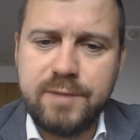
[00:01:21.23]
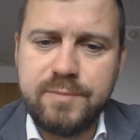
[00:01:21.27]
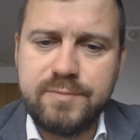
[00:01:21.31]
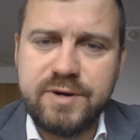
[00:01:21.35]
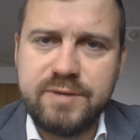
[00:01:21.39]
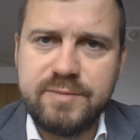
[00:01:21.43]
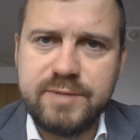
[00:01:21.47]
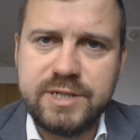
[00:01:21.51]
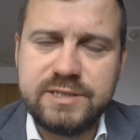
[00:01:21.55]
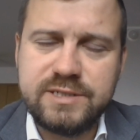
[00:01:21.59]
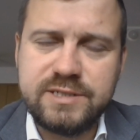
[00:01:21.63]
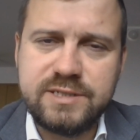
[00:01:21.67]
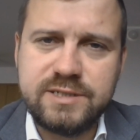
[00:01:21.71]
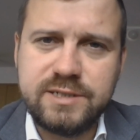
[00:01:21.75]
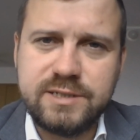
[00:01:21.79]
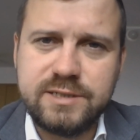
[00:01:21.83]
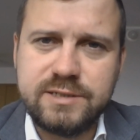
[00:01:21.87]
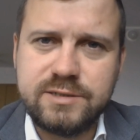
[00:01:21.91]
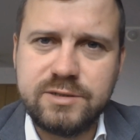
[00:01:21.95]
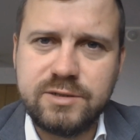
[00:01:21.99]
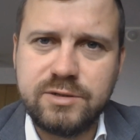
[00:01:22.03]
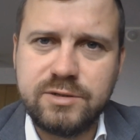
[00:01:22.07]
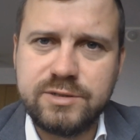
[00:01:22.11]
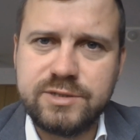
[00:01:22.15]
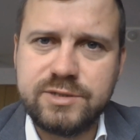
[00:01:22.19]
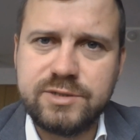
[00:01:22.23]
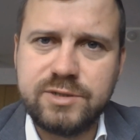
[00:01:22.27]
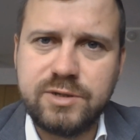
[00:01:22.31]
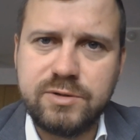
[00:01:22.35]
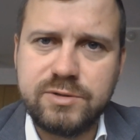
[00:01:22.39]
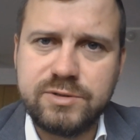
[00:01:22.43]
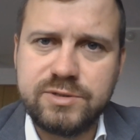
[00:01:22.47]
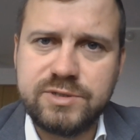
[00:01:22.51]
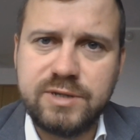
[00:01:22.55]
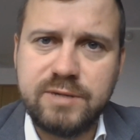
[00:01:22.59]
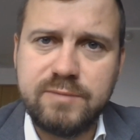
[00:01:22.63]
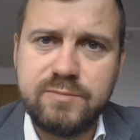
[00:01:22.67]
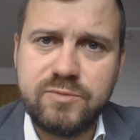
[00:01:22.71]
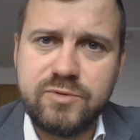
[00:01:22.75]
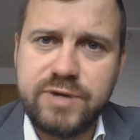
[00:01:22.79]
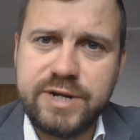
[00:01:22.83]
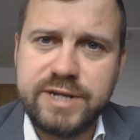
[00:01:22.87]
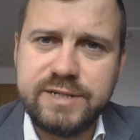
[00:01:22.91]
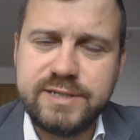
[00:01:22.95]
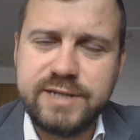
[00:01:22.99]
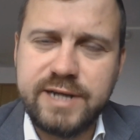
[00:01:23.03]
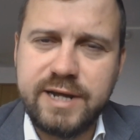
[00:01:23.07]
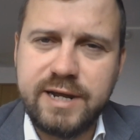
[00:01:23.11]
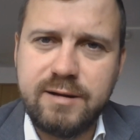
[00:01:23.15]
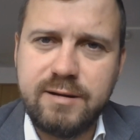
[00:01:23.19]
premises, also some
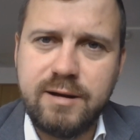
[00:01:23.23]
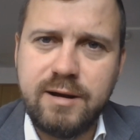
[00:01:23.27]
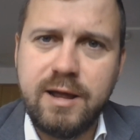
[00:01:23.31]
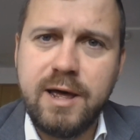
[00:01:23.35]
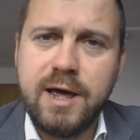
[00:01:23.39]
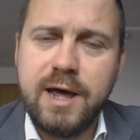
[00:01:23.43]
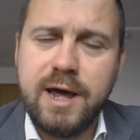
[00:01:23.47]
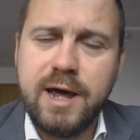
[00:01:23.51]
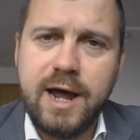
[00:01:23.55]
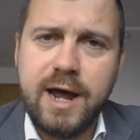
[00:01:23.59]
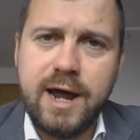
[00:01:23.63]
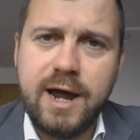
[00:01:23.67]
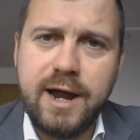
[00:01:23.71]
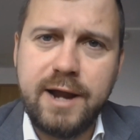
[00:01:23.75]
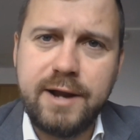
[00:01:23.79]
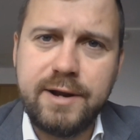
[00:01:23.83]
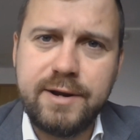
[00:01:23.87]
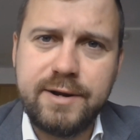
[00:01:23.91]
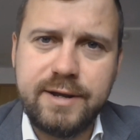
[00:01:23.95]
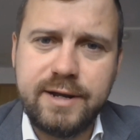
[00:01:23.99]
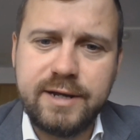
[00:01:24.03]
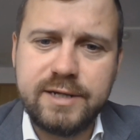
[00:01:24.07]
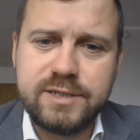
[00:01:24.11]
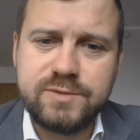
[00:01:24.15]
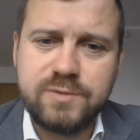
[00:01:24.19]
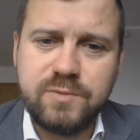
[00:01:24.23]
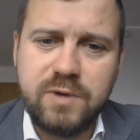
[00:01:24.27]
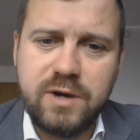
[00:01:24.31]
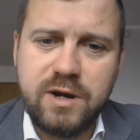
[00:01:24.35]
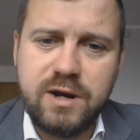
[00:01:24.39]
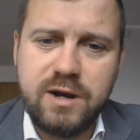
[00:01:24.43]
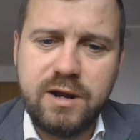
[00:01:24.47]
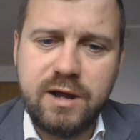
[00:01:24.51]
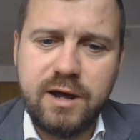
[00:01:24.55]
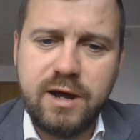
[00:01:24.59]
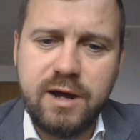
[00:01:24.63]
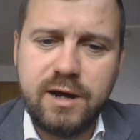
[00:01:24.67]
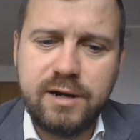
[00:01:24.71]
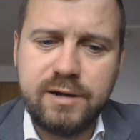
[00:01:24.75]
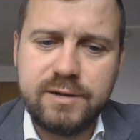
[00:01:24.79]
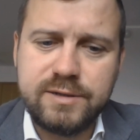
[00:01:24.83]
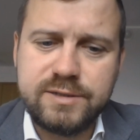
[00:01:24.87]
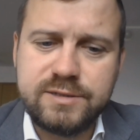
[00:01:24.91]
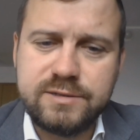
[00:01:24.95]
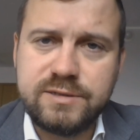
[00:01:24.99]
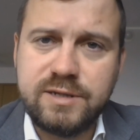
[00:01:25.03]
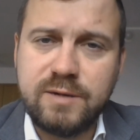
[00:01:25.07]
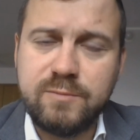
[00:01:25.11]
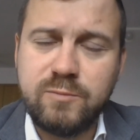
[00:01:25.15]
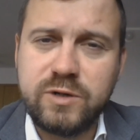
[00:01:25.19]
retail, and as well
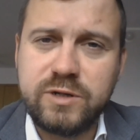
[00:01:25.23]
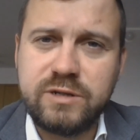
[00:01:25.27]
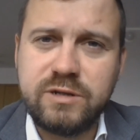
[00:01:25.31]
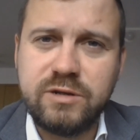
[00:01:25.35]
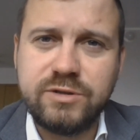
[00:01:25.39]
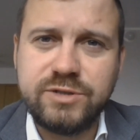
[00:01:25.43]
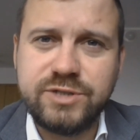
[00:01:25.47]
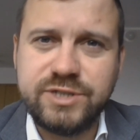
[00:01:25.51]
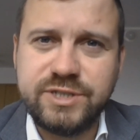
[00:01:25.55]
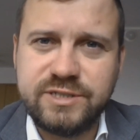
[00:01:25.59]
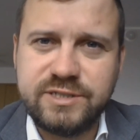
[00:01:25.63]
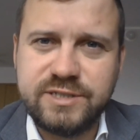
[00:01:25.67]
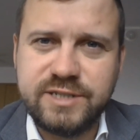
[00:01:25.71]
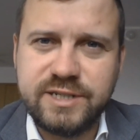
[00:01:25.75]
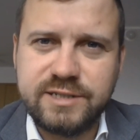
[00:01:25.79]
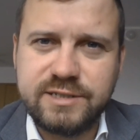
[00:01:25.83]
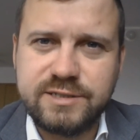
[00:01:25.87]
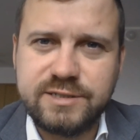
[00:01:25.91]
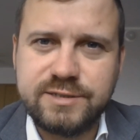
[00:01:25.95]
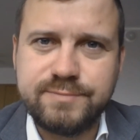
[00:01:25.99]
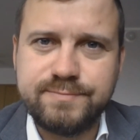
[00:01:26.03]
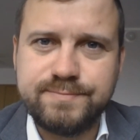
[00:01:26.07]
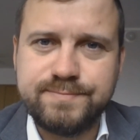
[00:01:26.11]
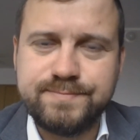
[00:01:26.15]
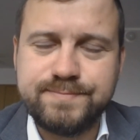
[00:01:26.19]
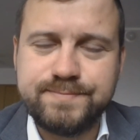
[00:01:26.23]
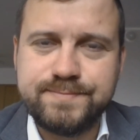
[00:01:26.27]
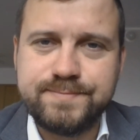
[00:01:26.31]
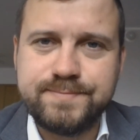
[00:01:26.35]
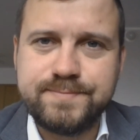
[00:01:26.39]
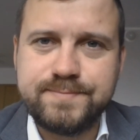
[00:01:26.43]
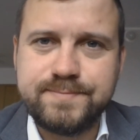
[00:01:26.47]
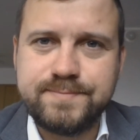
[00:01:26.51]
as somewhat logistics.